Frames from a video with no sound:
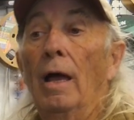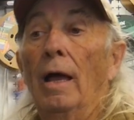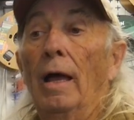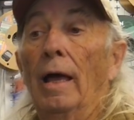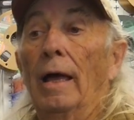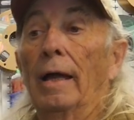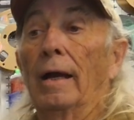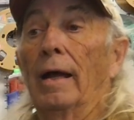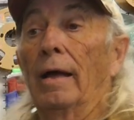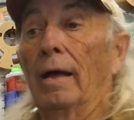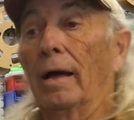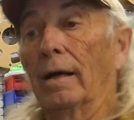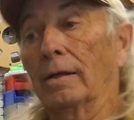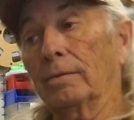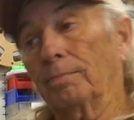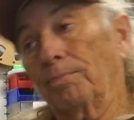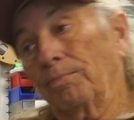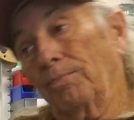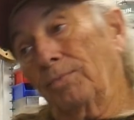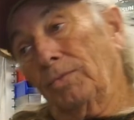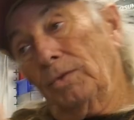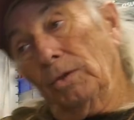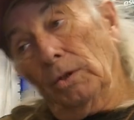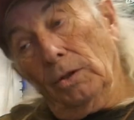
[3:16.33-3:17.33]
and I, I
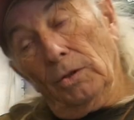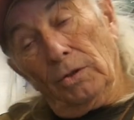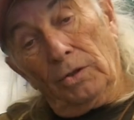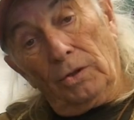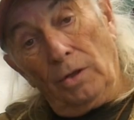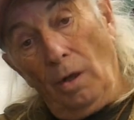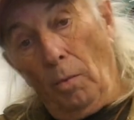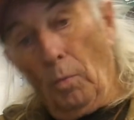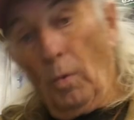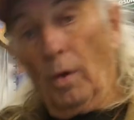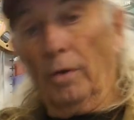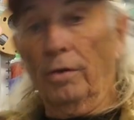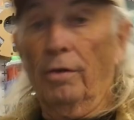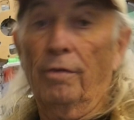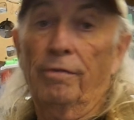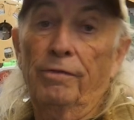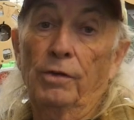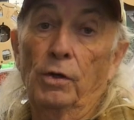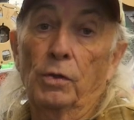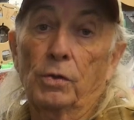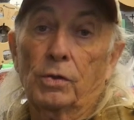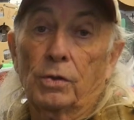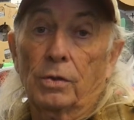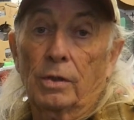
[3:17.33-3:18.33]
you know, somewhere in the
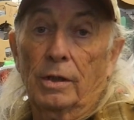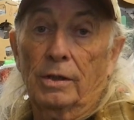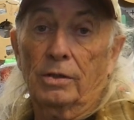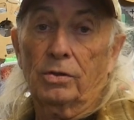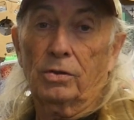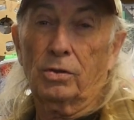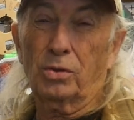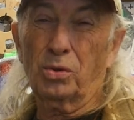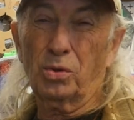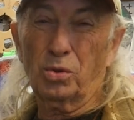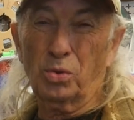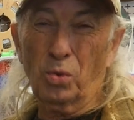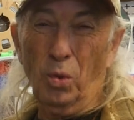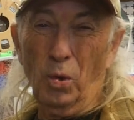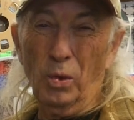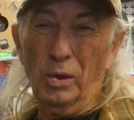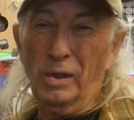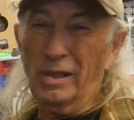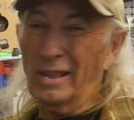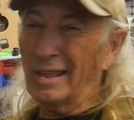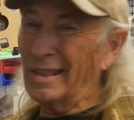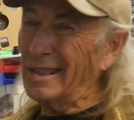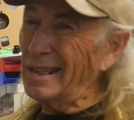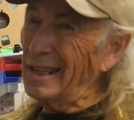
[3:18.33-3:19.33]
future, I
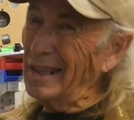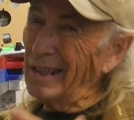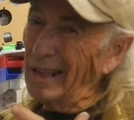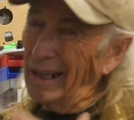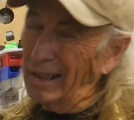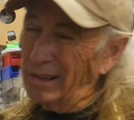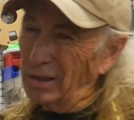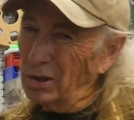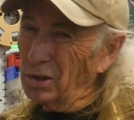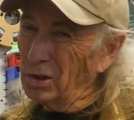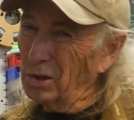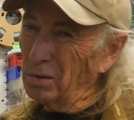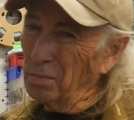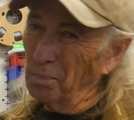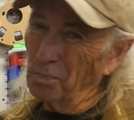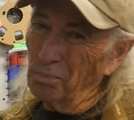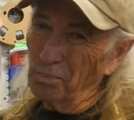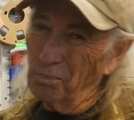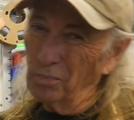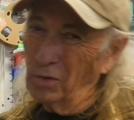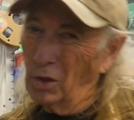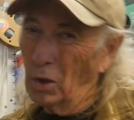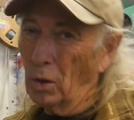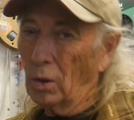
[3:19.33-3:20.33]
sort of see that's
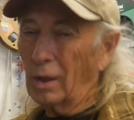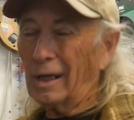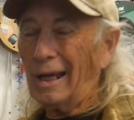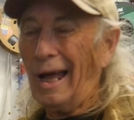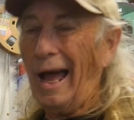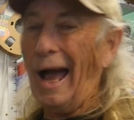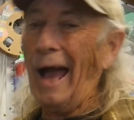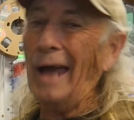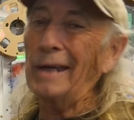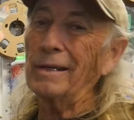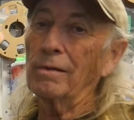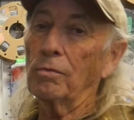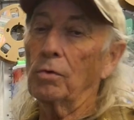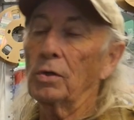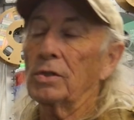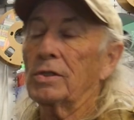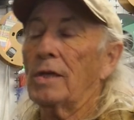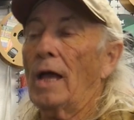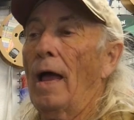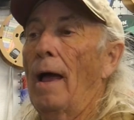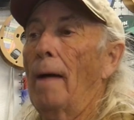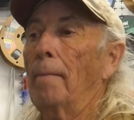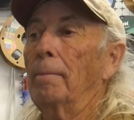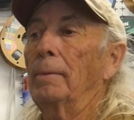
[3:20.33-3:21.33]
you know kind of what's
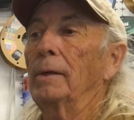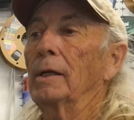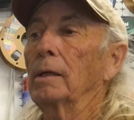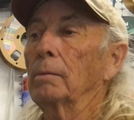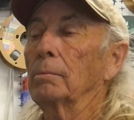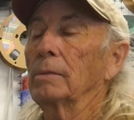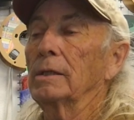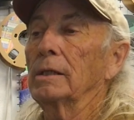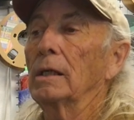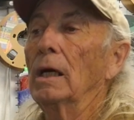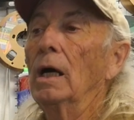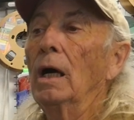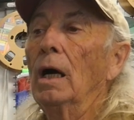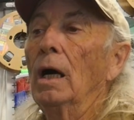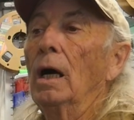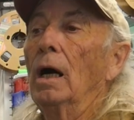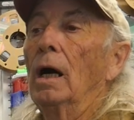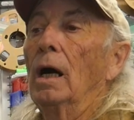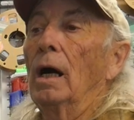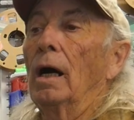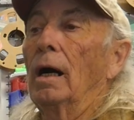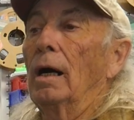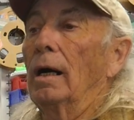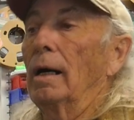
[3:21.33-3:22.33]
happening, but
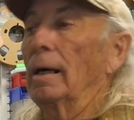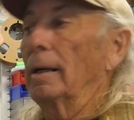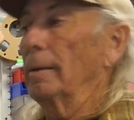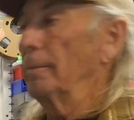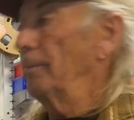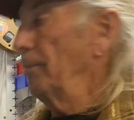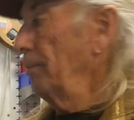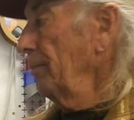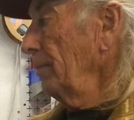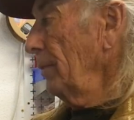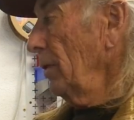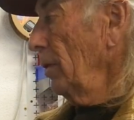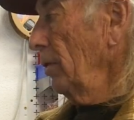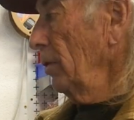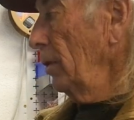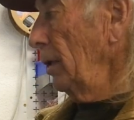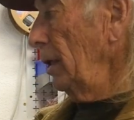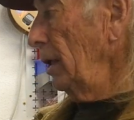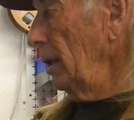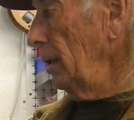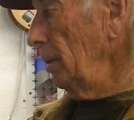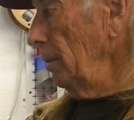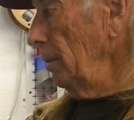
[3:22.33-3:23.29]
uh, the